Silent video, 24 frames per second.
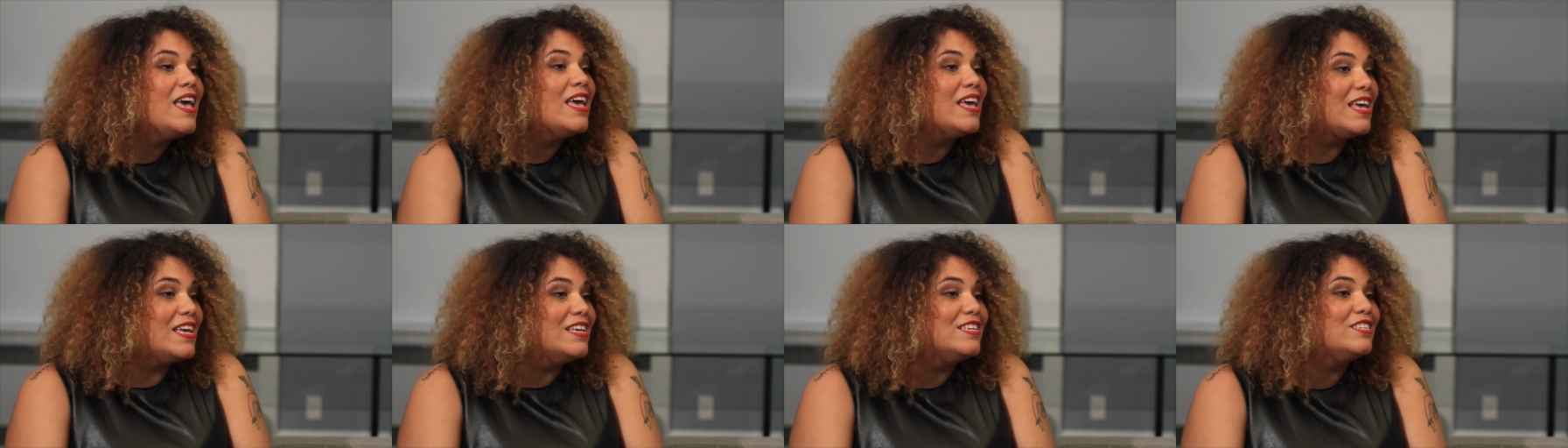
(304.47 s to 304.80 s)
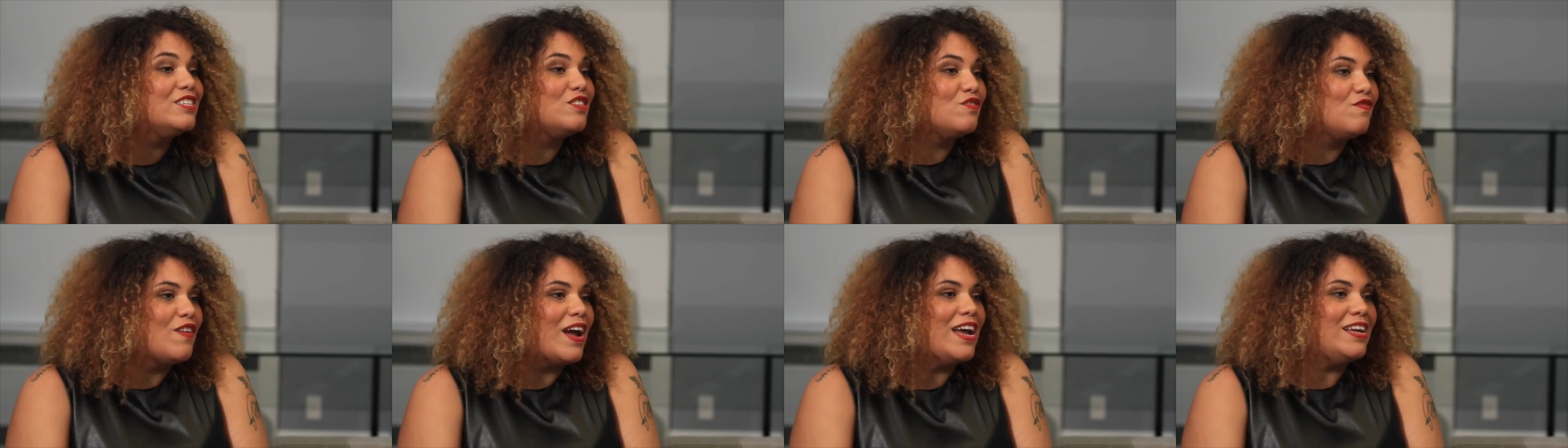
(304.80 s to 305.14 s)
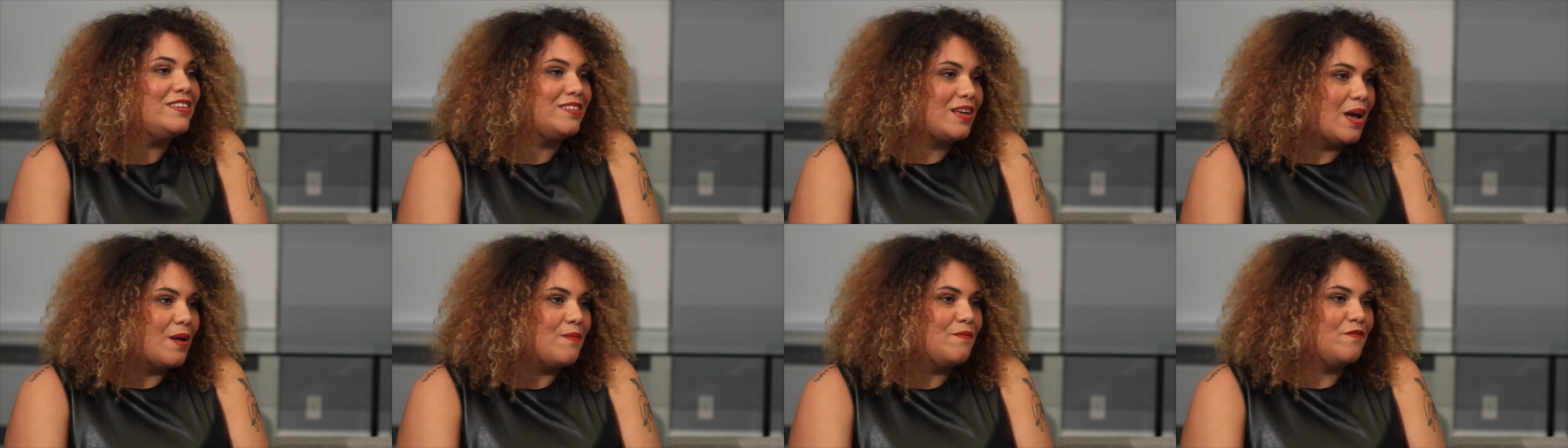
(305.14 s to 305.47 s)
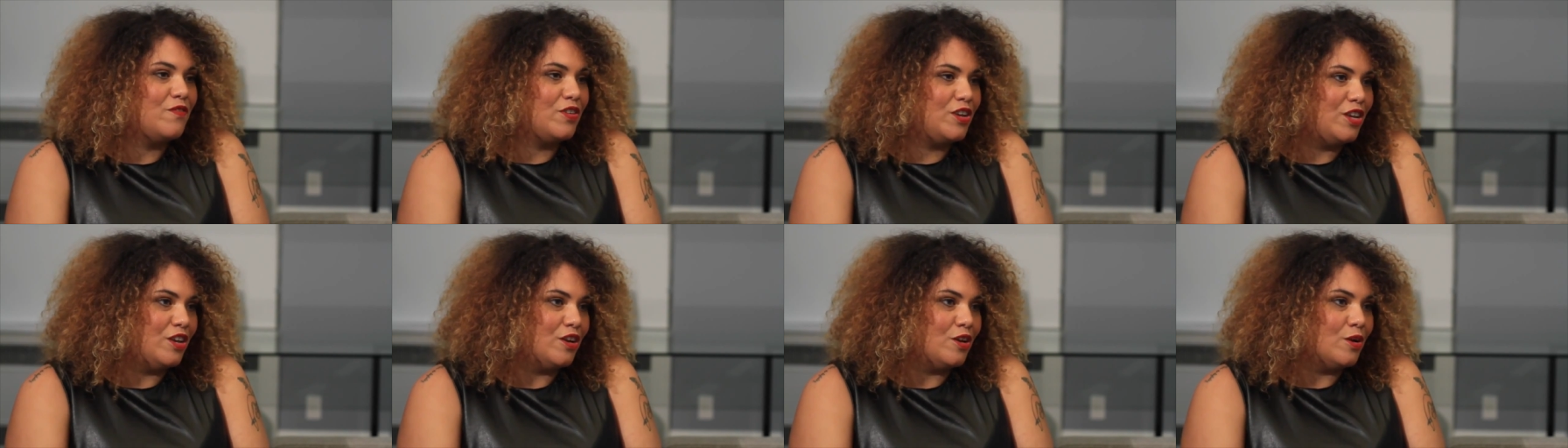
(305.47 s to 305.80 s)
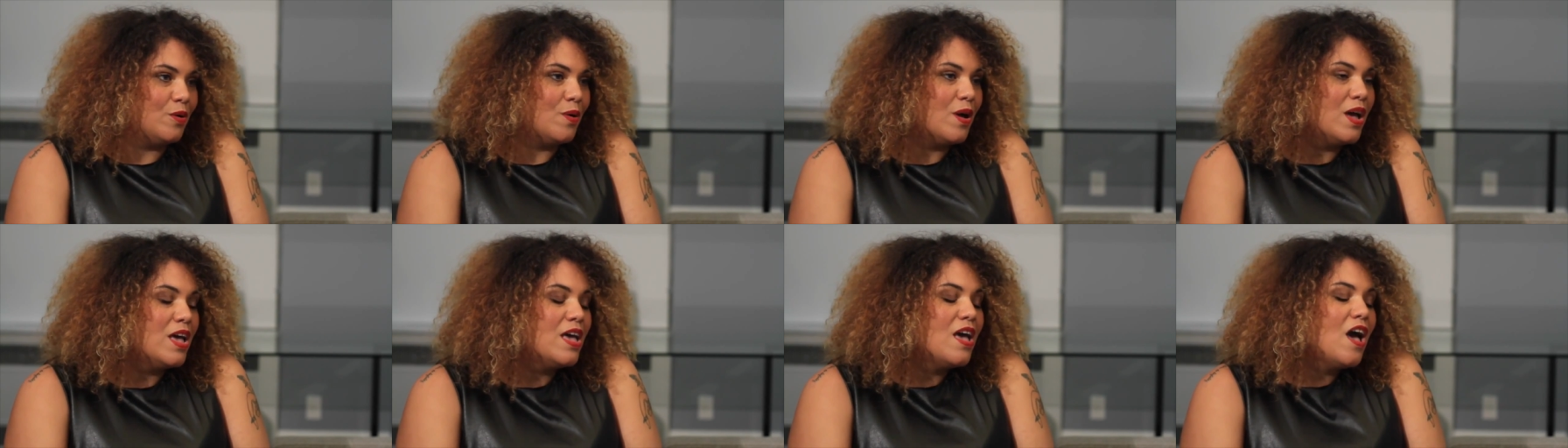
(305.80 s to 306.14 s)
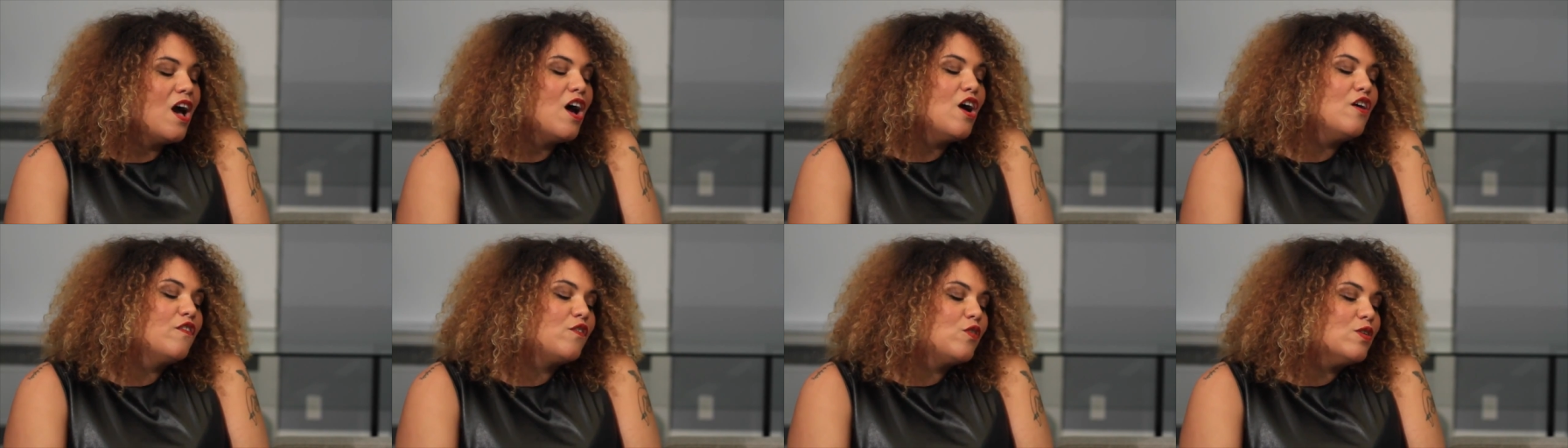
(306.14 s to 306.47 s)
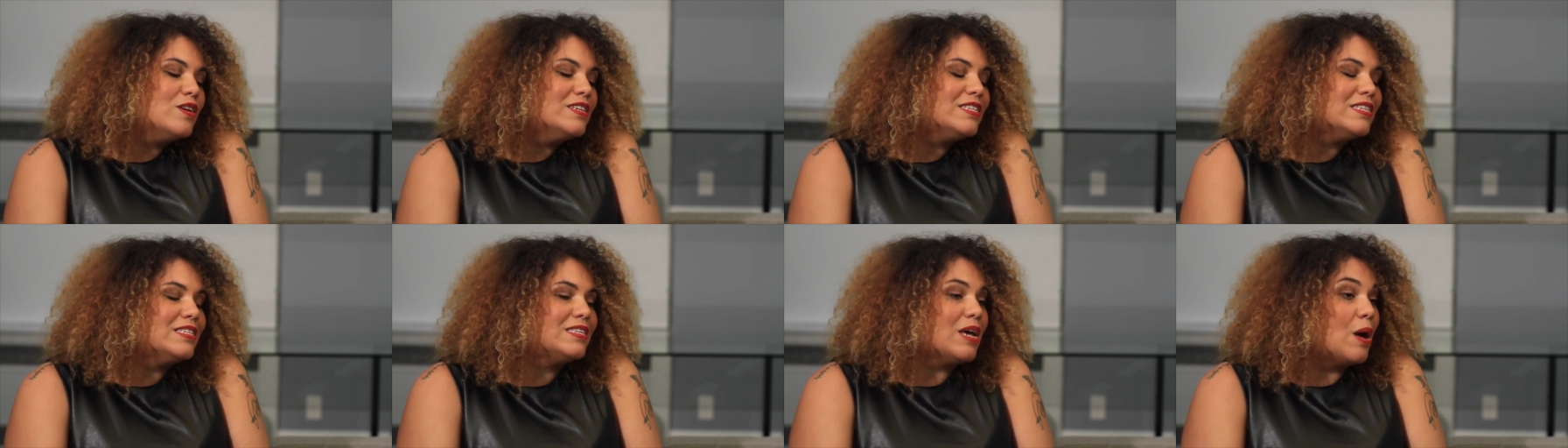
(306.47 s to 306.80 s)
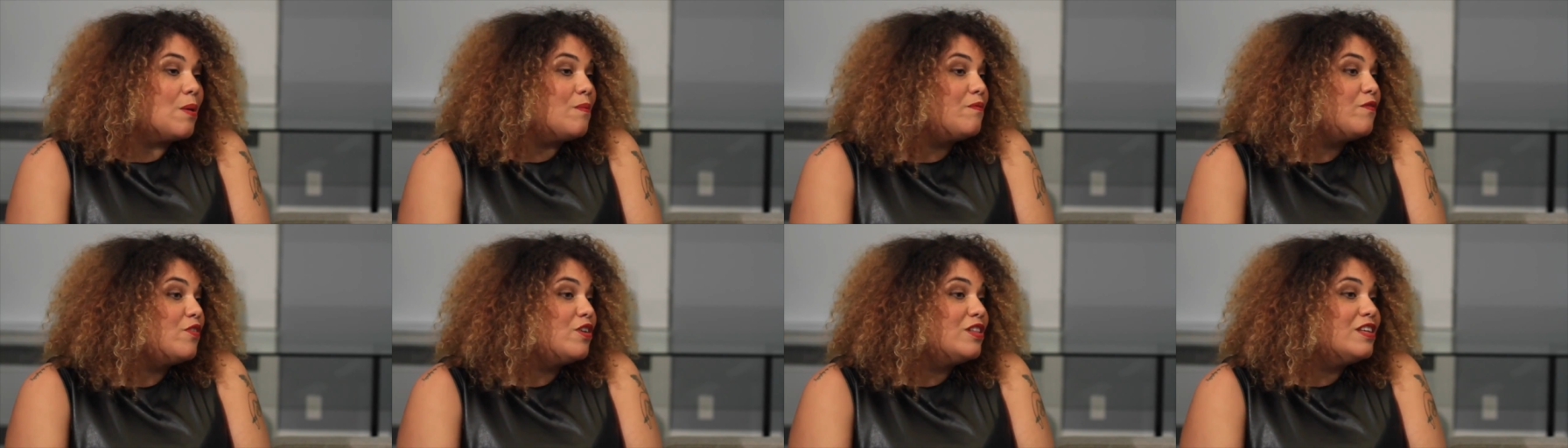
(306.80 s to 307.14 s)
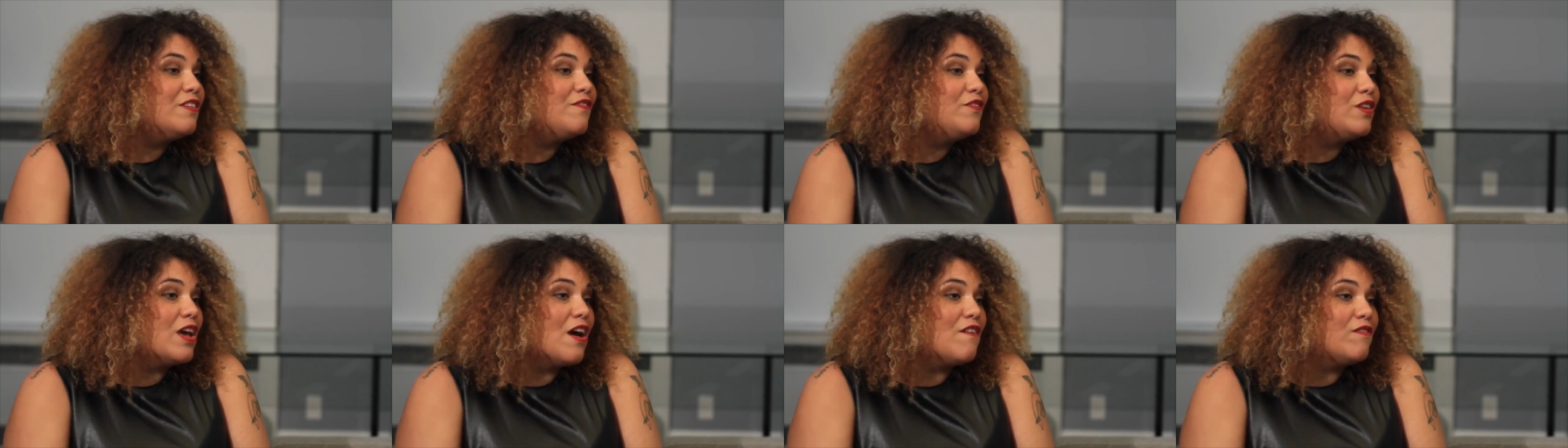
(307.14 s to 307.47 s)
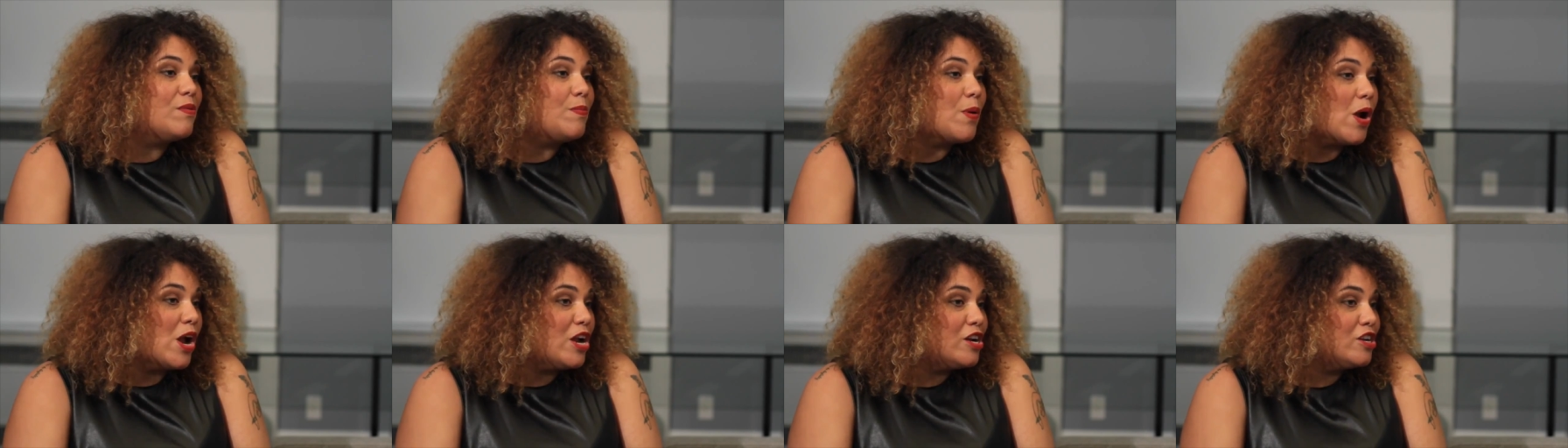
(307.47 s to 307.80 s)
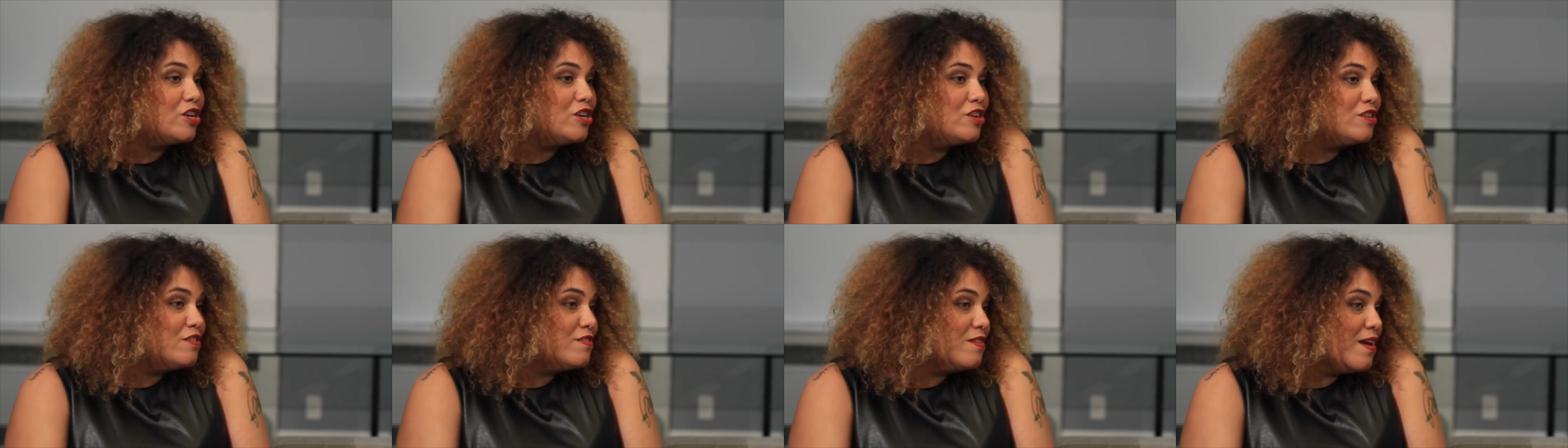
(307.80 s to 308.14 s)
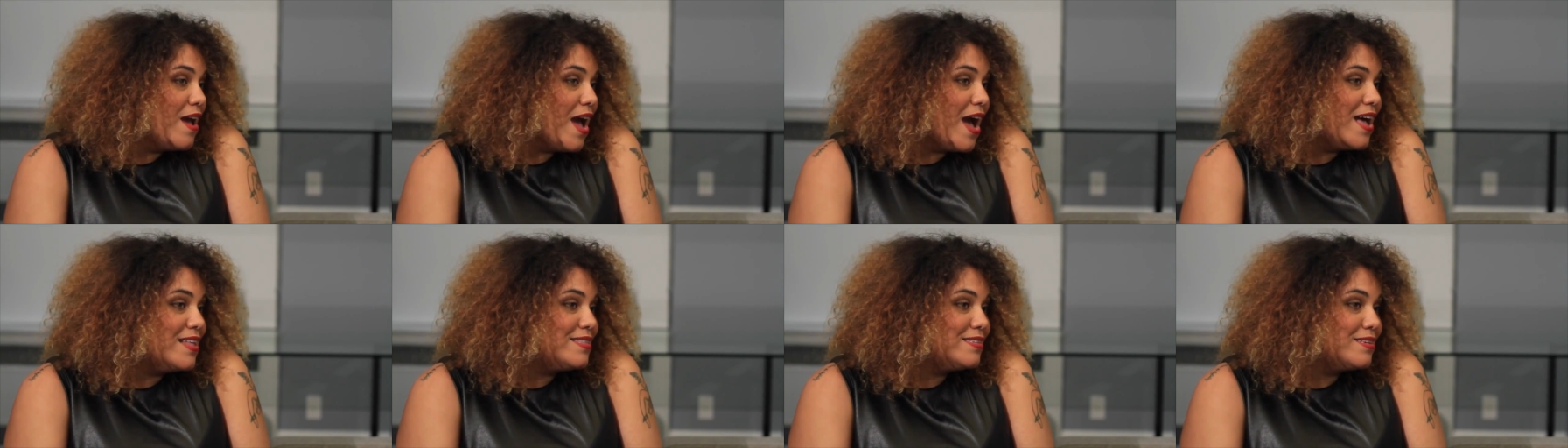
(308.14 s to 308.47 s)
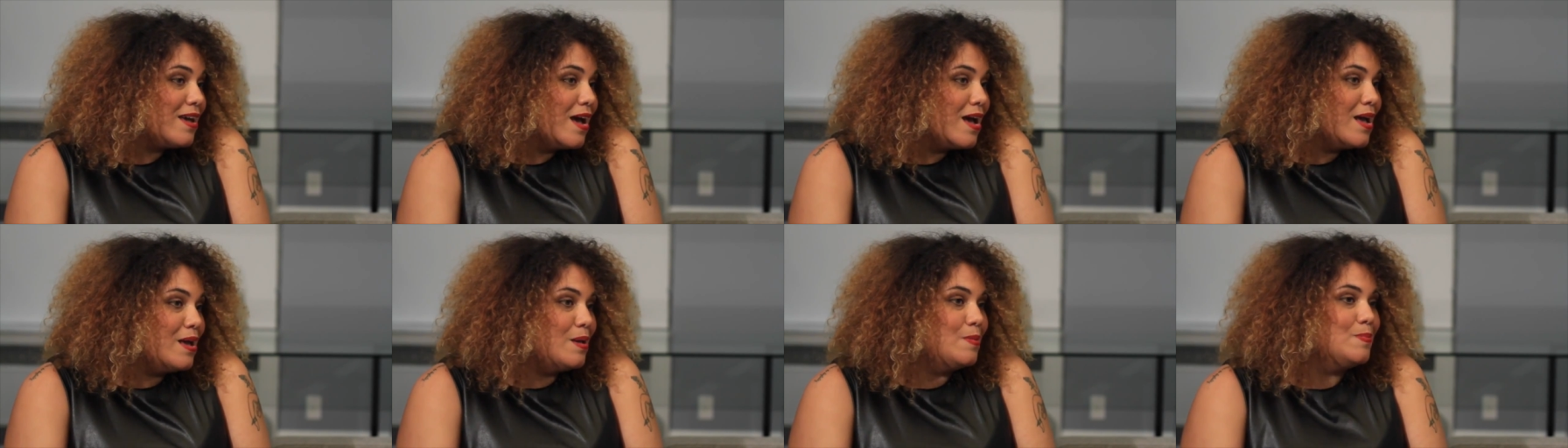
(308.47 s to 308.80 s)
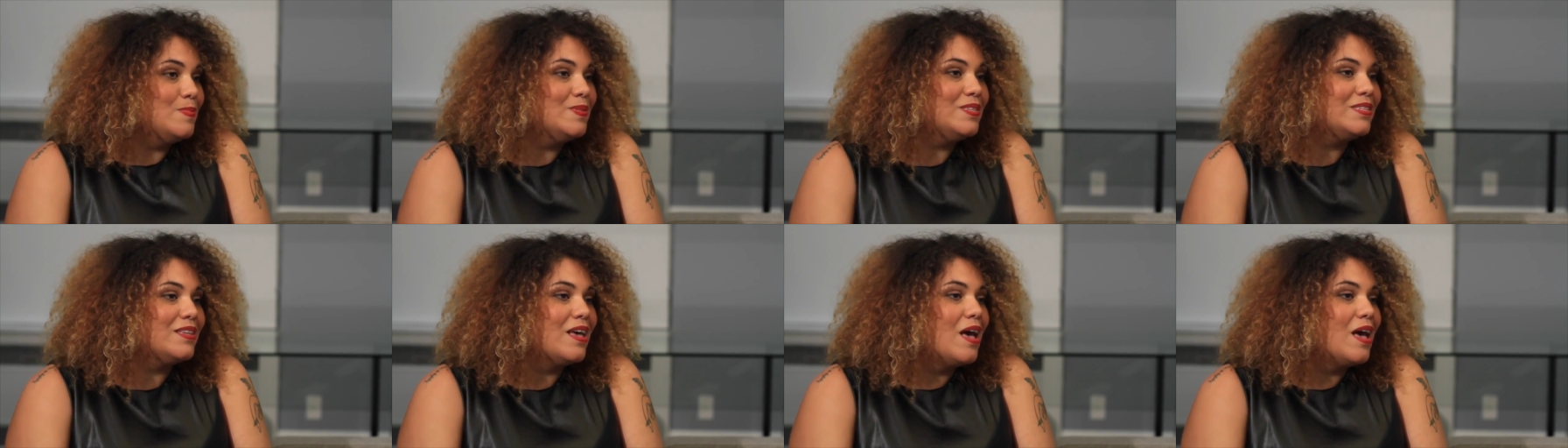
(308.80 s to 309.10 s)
it is the right time for you. Of course, it's helpful if you have a partner at times.